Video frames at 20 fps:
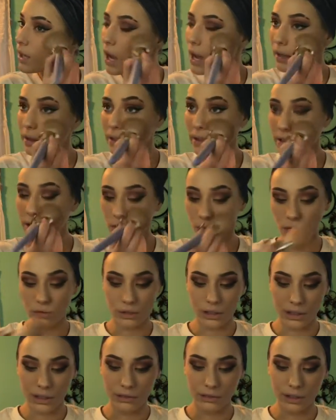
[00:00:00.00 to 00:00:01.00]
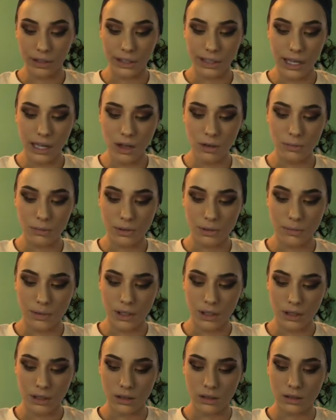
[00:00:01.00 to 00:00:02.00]
And this really, really helps
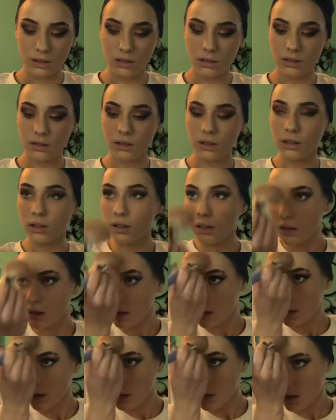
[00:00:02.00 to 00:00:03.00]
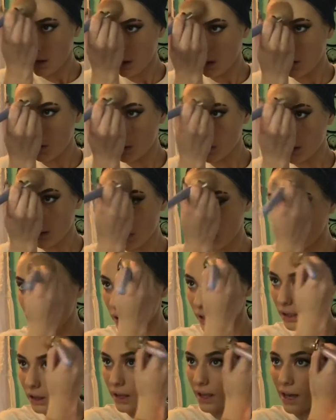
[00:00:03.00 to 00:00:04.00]
because who wants to look
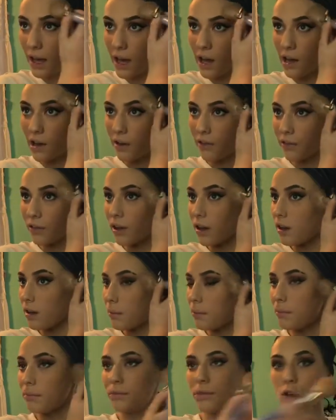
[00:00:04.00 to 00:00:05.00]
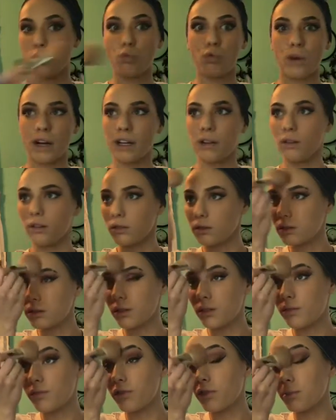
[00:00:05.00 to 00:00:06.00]
like they have
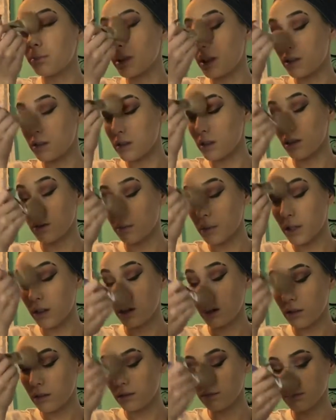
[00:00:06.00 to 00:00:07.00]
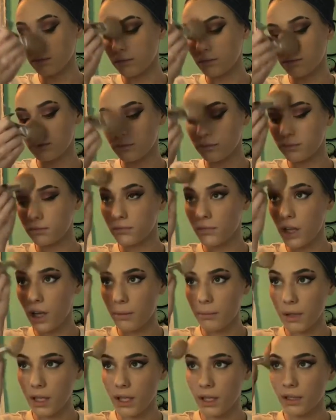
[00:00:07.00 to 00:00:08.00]
wrinkles because of their makeup?
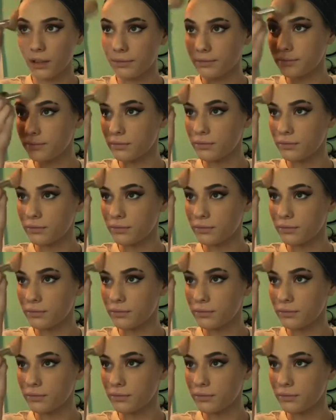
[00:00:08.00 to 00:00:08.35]
Not me.